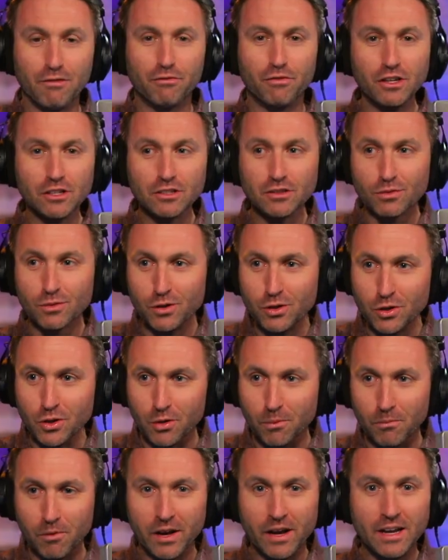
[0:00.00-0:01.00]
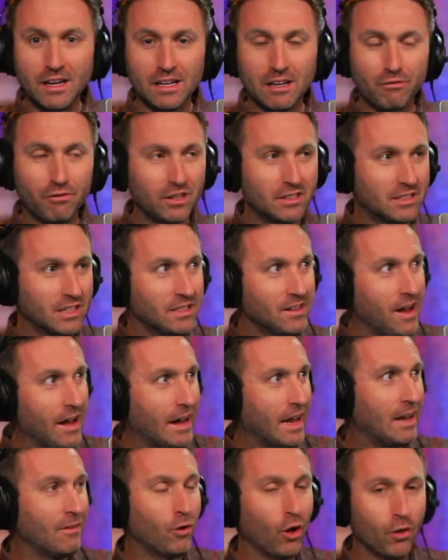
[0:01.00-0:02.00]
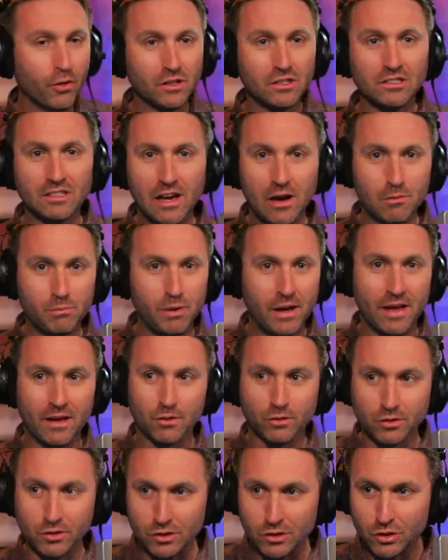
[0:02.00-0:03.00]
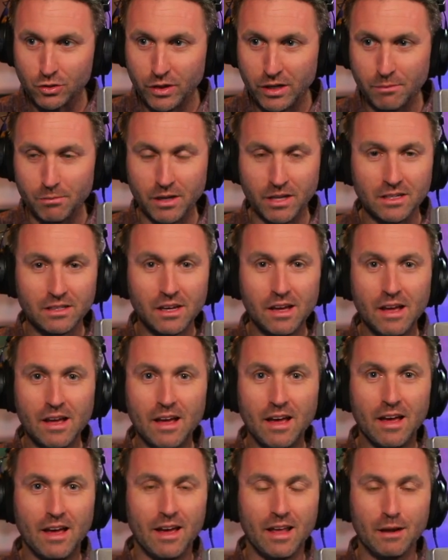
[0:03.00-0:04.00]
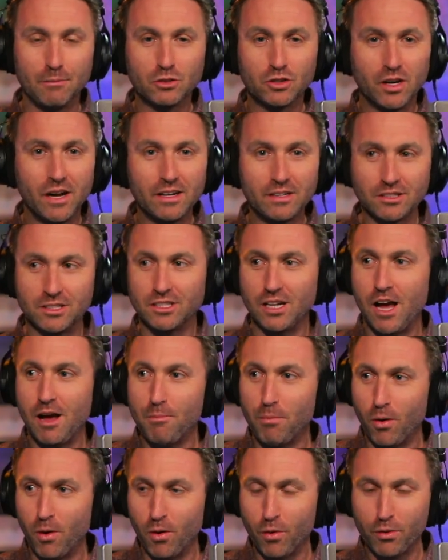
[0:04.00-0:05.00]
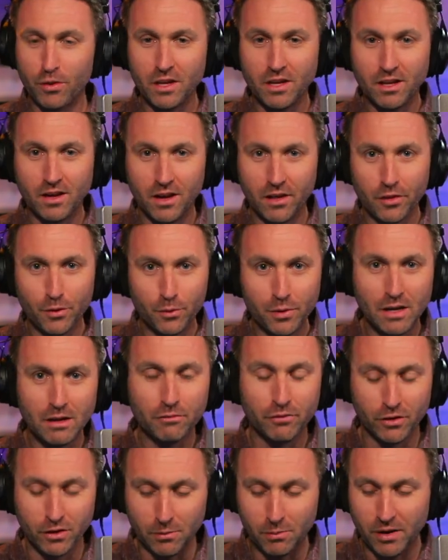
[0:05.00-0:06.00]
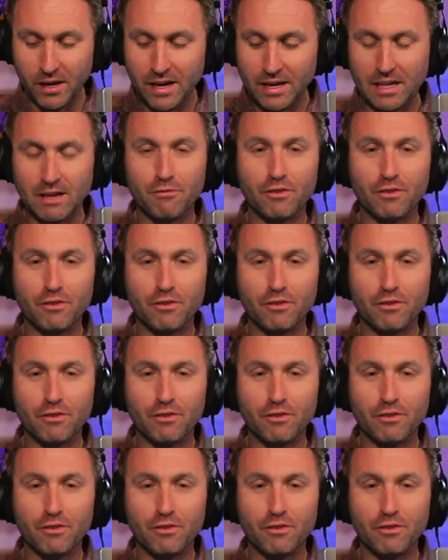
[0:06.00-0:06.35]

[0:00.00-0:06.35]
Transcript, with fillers: If this room, right, if it did not have all the sound panels and treatment, and I'm trying to stop all the reverb, right?